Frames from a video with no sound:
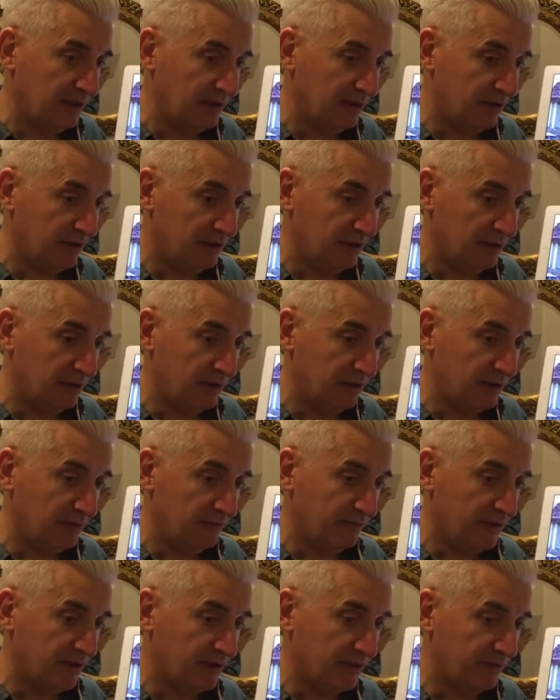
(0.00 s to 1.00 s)

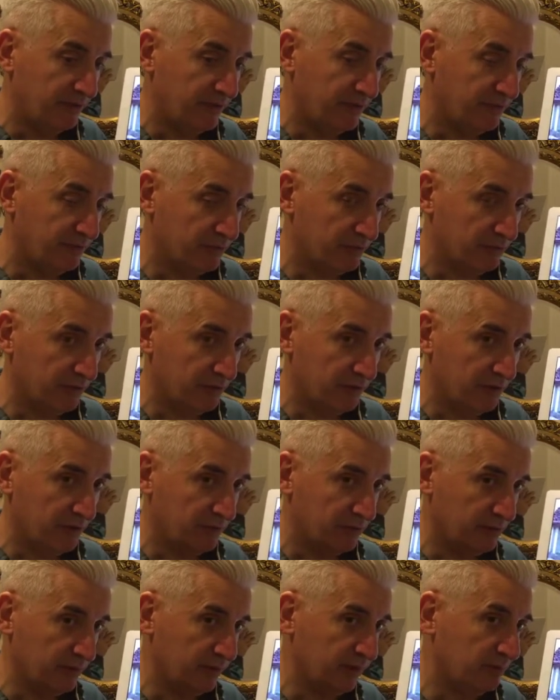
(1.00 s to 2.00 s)
very different from the ones
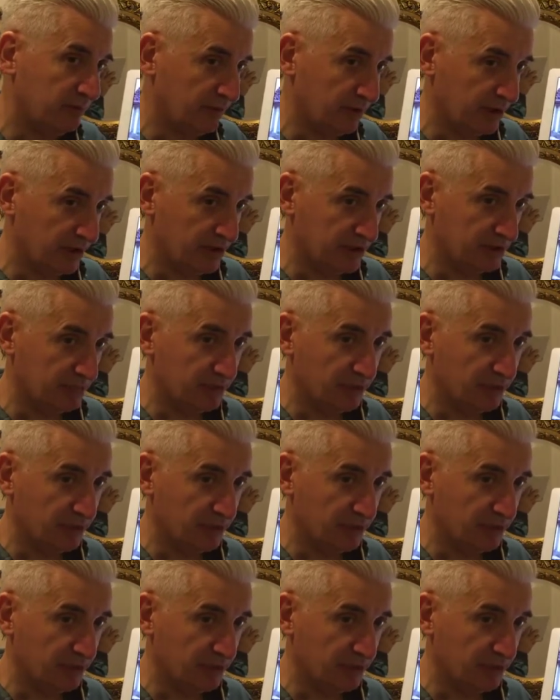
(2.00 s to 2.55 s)
from the Bucharest.